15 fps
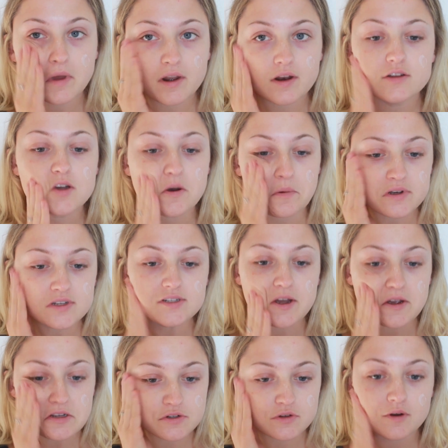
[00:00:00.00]
And it's always
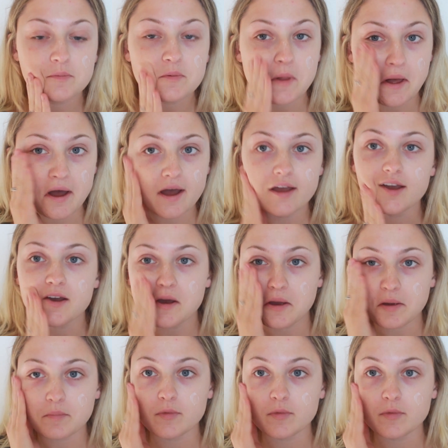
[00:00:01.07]
nice to apply a